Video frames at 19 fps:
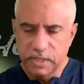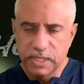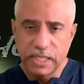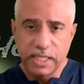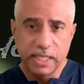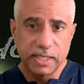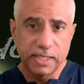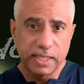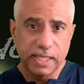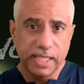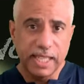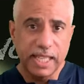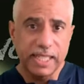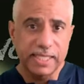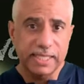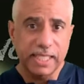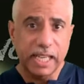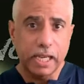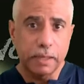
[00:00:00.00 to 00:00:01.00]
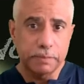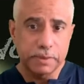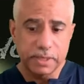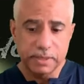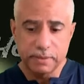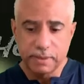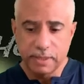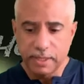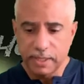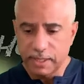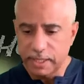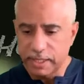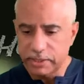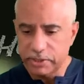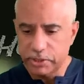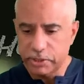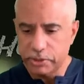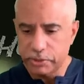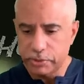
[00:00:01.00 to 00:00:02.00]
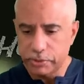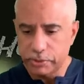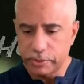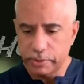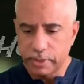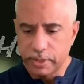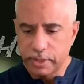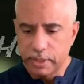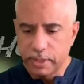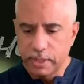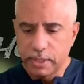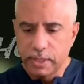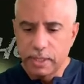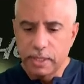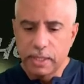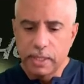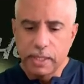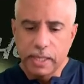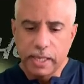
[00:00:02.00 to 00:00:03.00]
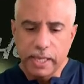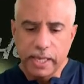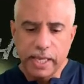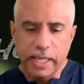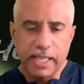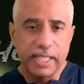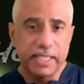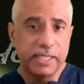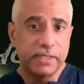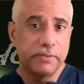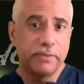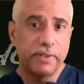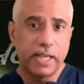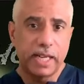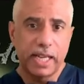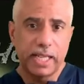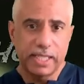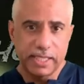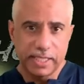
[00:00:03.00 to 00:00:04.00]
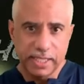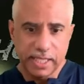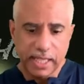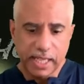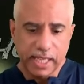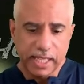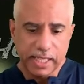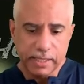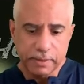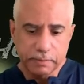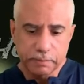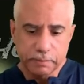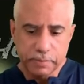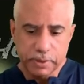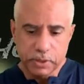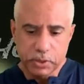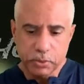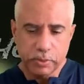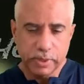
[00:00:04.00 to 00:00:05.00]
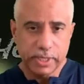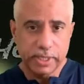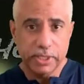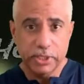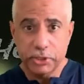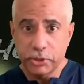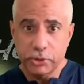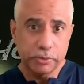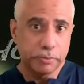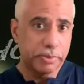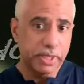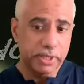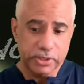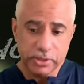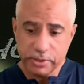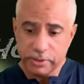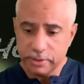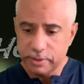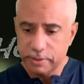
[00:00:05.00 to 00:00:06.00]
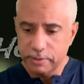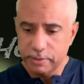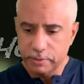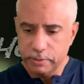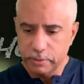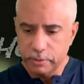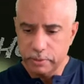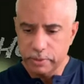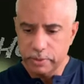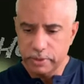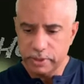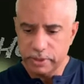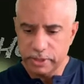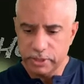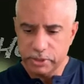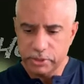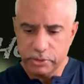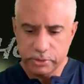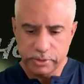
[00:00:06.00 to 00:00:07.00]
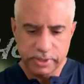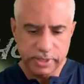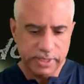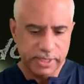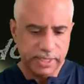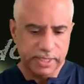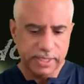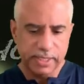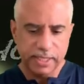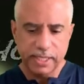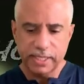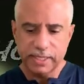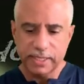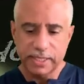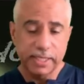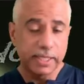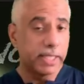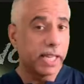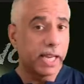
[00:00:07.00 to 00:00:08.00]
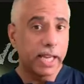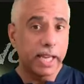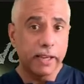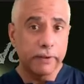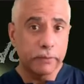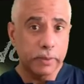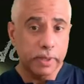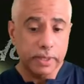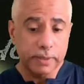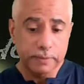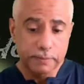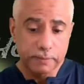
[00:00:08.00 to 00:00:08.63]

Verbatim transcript: And the last option lets you add a dividing line between the two pictures, or you can just choose to deselect it and not have one.